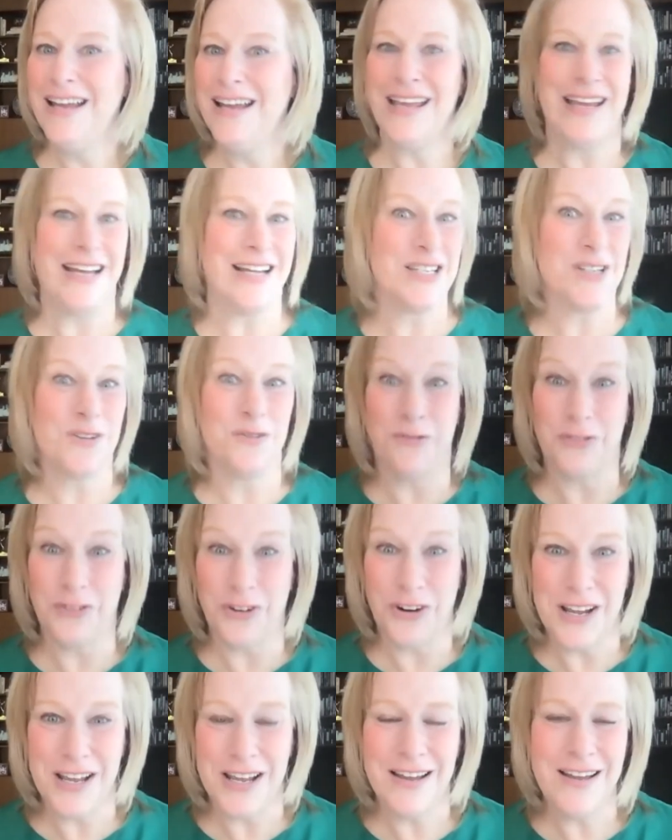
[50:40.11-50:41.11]
It's
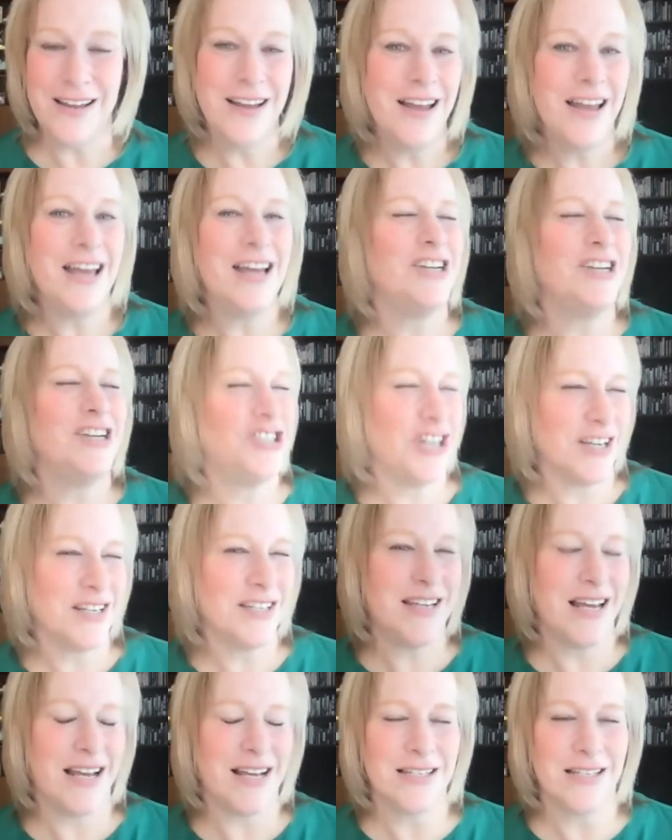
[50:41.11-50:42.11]
free. It just
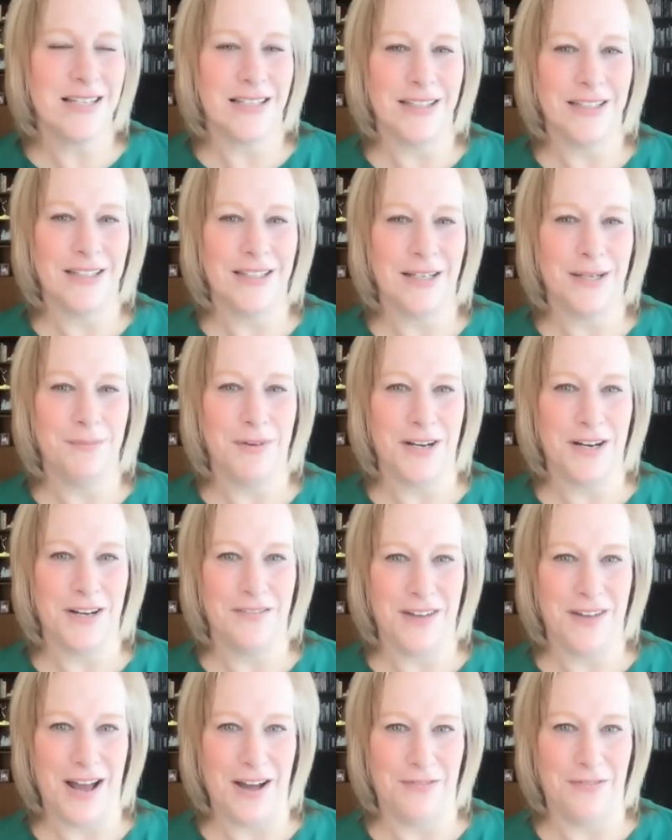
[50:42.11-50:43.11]
takes a little bit
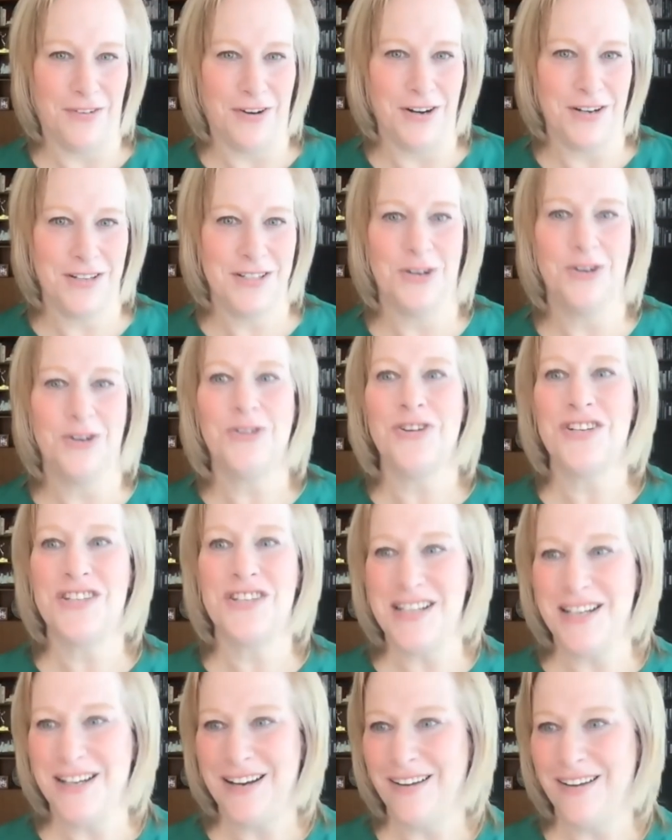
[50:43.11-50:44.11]
of effort. So
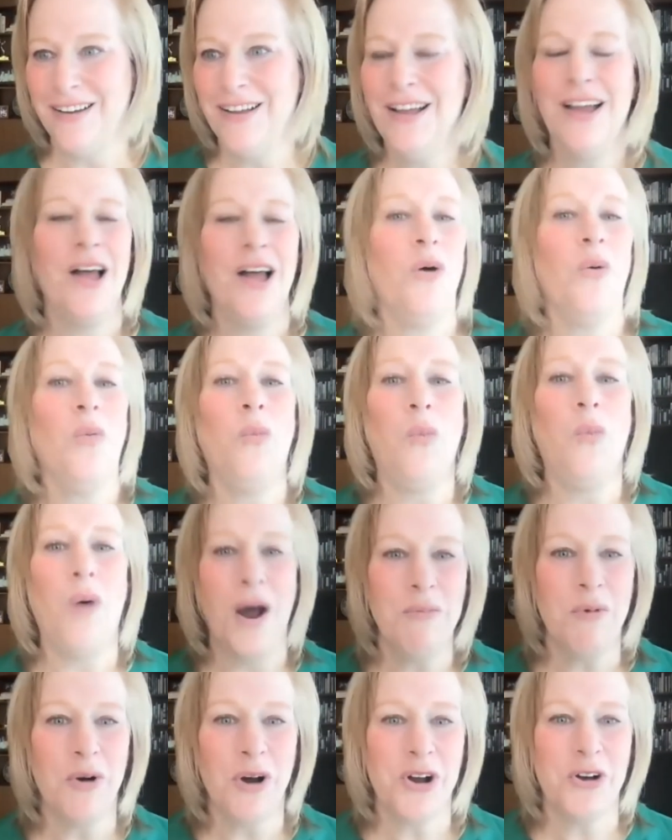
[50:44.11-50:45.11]
Christina, one
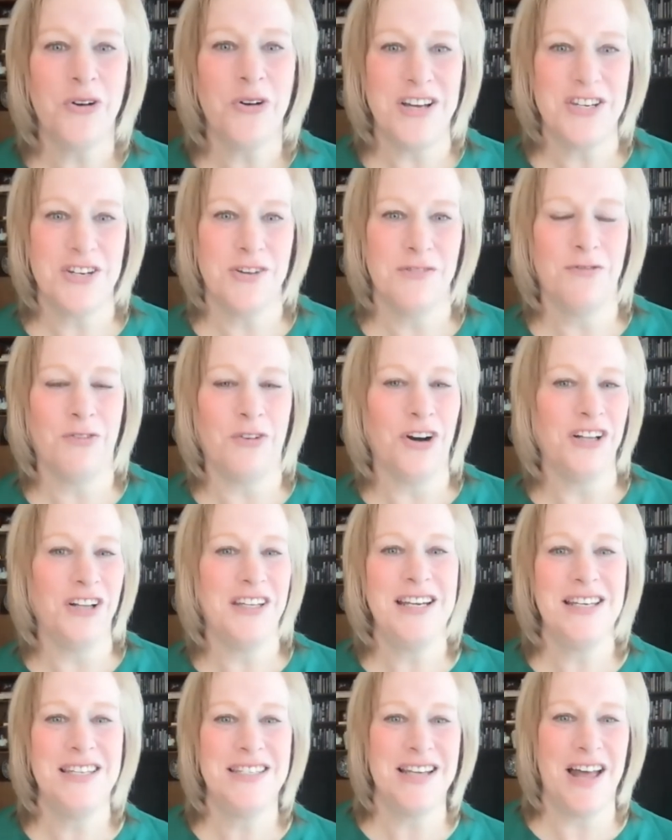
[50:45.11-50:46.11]
more question for
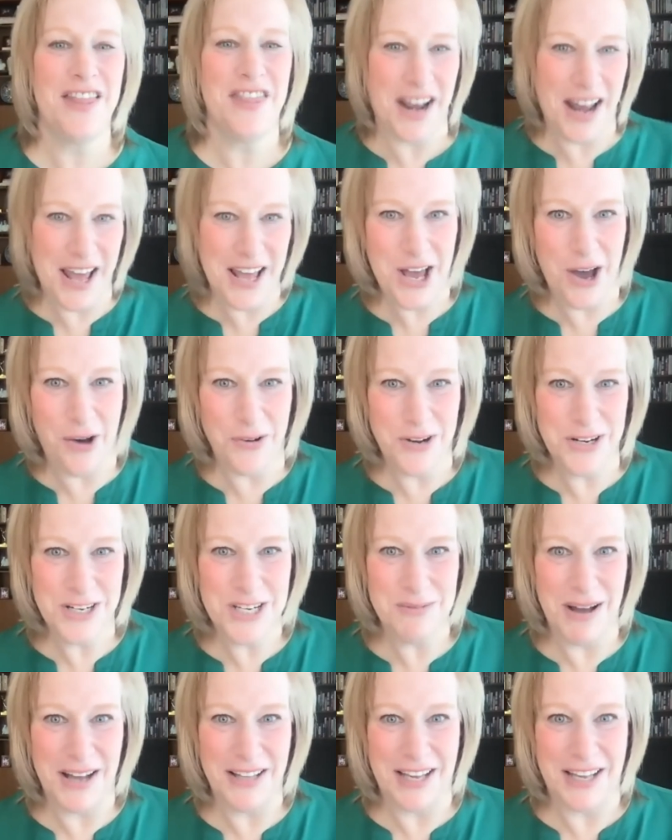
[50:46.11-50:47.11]
Elisa, then I go into
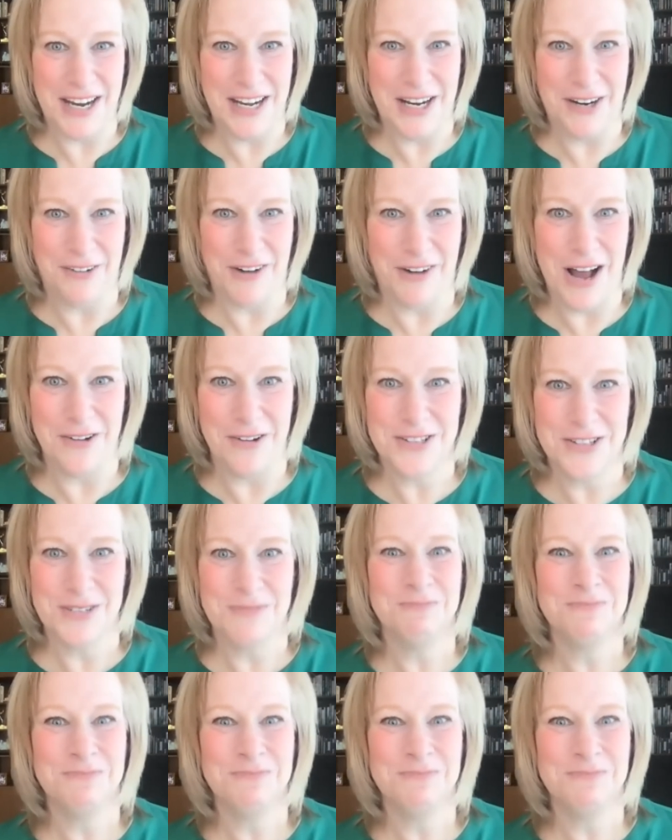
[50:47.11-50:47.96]
my lightning round.